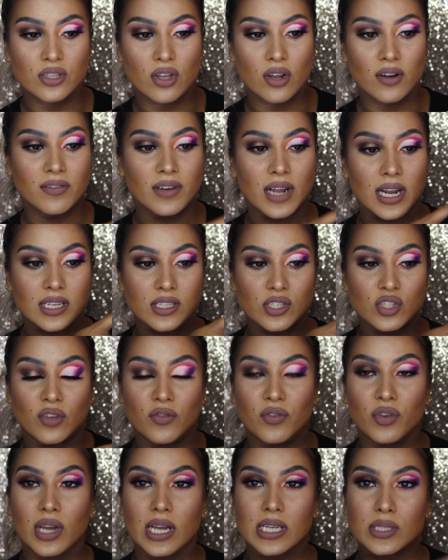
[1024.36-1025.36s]
sort of colors. So
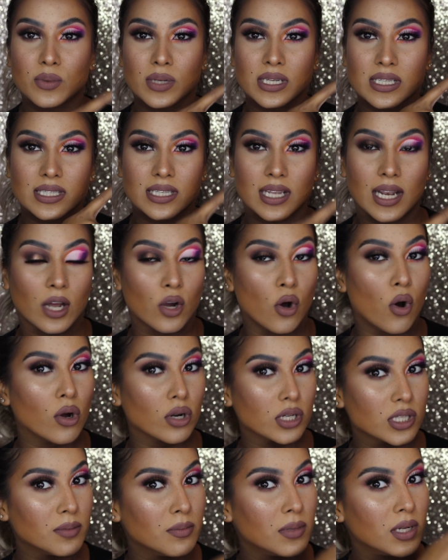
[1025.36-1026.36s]
if you guys want to see like
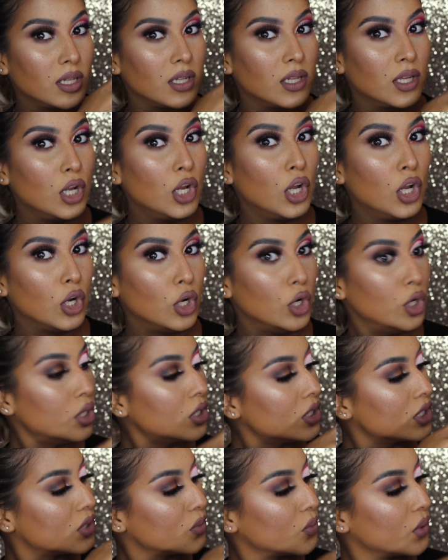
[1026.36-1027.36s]
autumnal
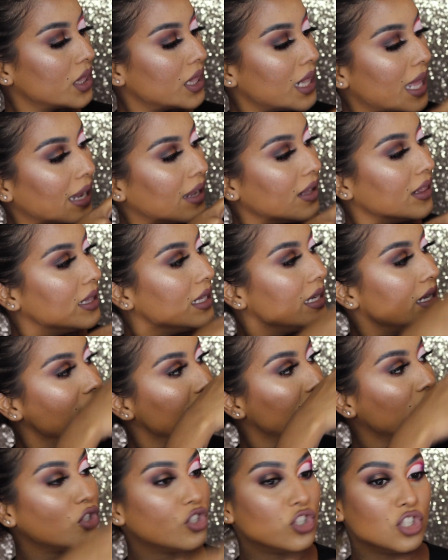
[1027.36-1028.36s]
looks with like
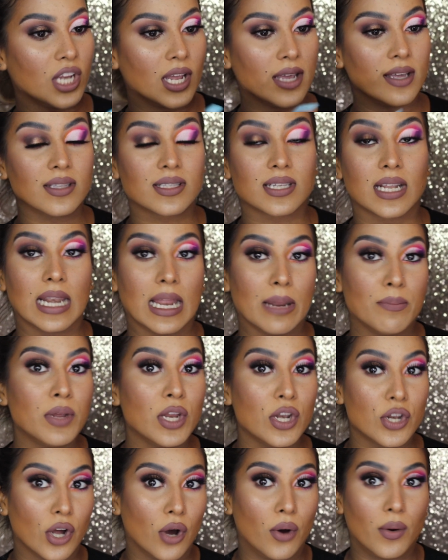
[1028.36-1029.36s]
these shades, let
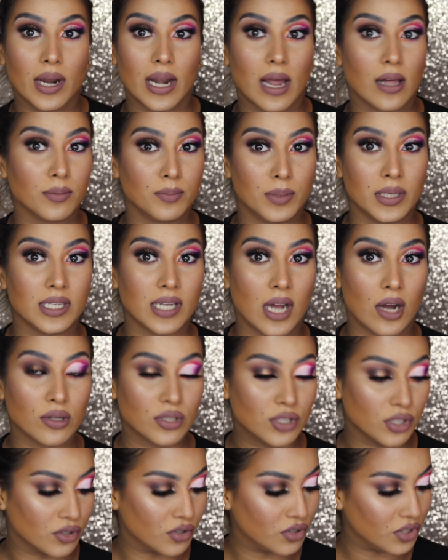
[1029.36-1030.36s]
me know and I'll be down
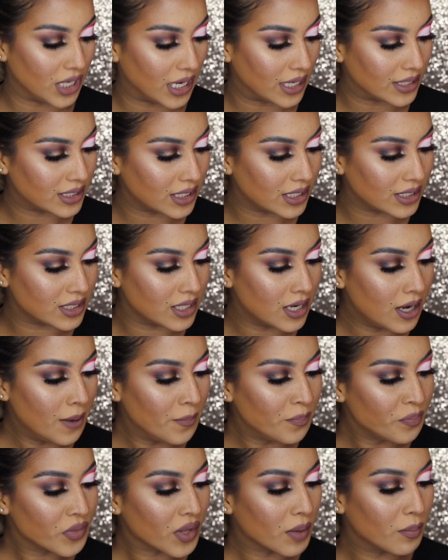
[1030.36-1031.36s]
to create it.
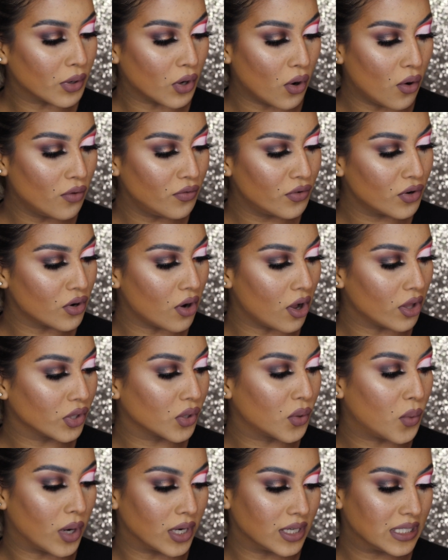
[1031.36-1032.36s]
But overall, the
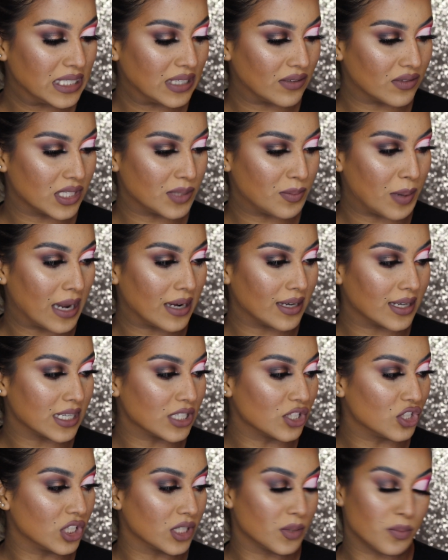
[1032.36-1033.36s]
quality of this palette
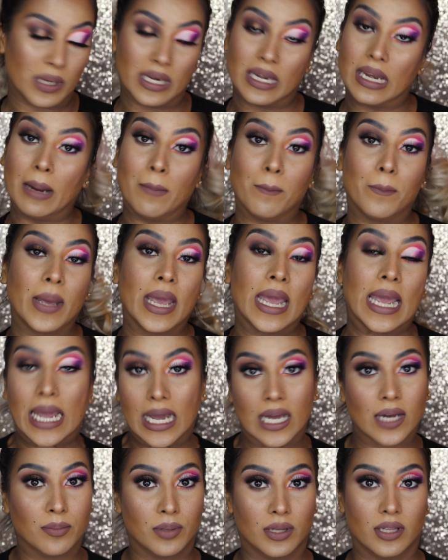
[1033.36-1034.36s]
has just been
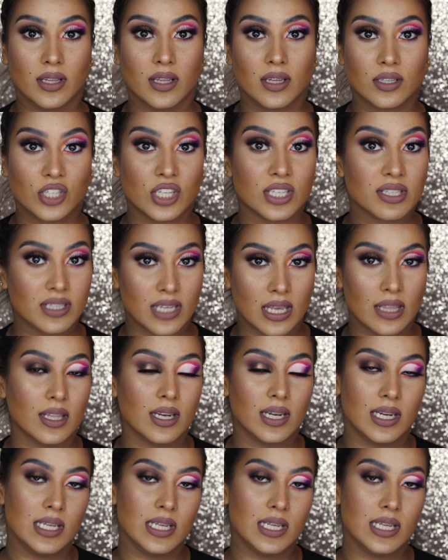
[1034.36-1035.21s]
impeccable, to say the